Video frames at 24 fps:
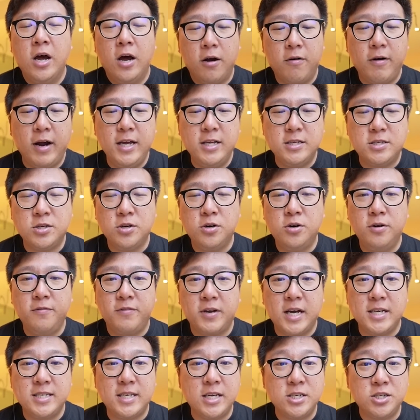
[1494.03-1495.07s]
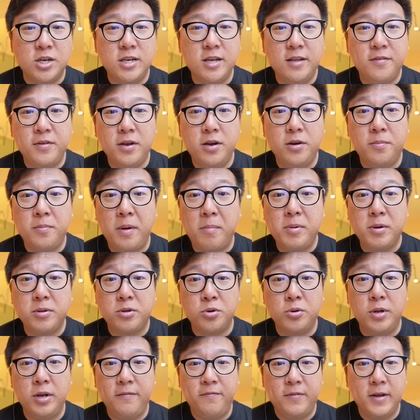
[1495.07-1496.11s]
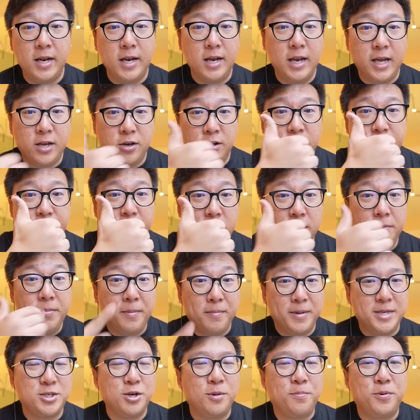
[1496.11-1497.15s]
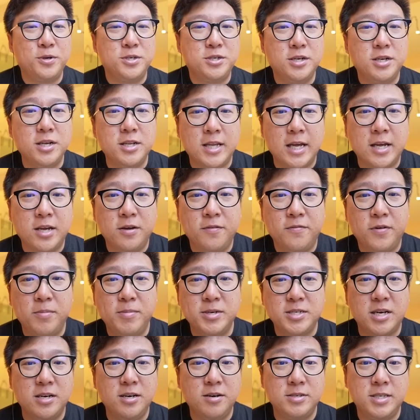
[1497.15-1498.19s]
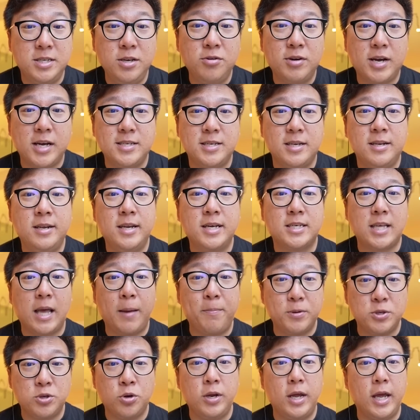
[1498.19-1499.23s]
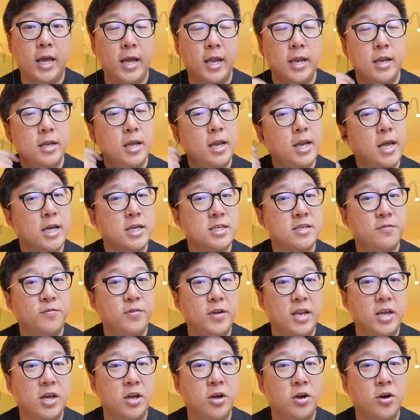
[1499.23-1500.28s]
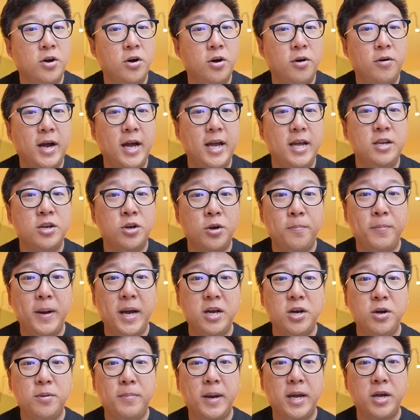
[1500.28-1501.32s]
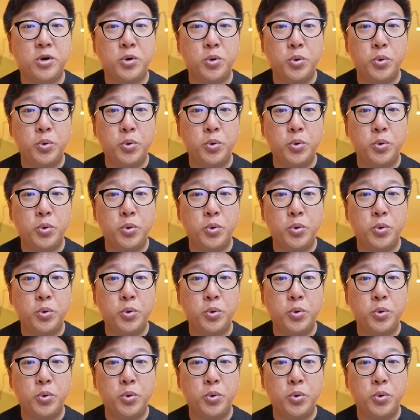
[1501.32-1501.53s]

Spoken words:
Alright, so if you guys enjoyed this video, remember to leave a like on the video. It'll be much appreciated. Thank you very much. And I'll see you guys in the next episode in the next video. Alright, goodbye, goodbye,